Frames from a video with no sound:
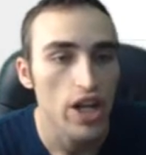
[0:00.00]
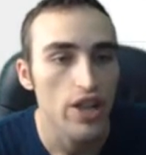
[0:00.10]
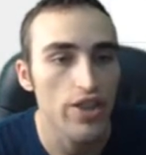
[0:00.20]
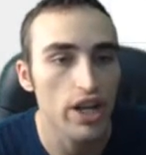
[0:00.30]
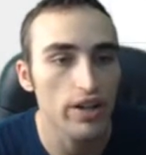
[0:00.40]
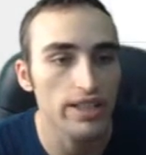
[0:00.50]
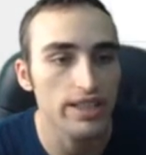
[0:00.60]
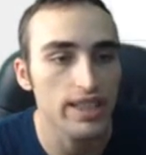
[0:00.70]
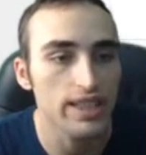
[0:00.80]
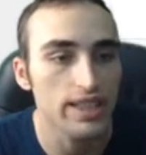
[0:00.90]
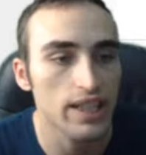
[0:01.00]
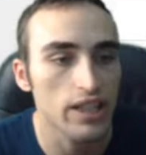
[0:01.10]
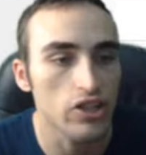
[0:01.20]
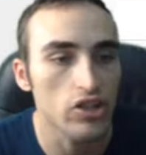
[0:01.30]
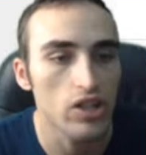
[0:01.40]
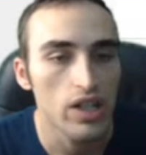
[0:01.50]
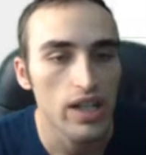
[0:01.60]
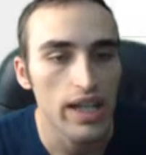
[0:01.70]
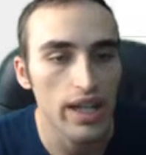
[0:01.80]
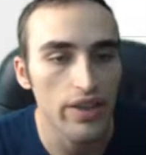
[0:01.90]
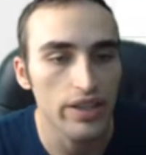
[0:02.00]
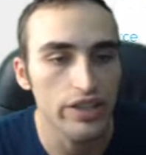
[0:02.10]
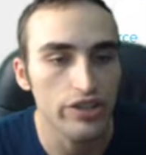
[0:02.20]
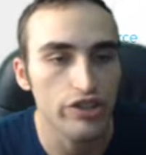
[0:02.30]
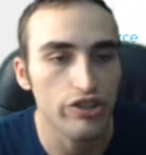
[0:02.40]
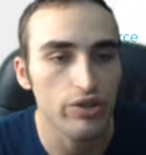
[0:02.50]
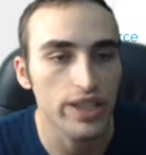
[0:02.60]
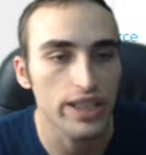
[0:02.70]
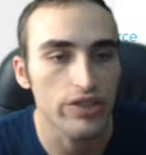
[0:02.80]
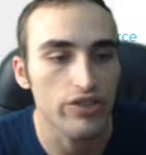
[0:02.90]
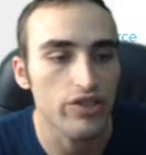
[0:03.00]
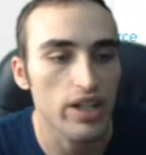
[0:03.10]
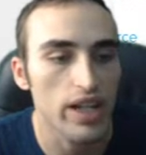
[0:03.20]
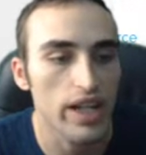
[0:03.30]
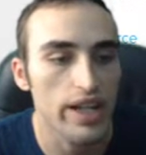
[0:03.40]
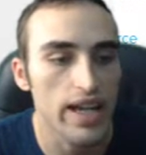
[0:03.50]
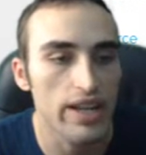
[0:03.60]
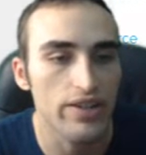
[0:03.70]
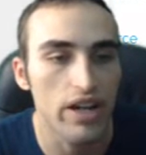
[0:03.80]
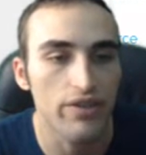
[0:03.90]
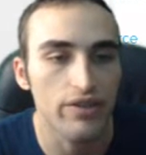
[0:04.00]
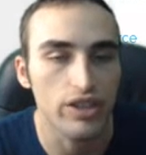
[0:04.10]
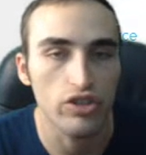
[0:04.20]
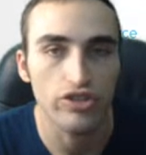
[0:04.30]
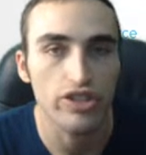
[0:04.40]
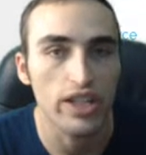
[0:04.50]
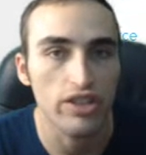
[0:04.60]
There is detail in these screens, and that definitely looks like the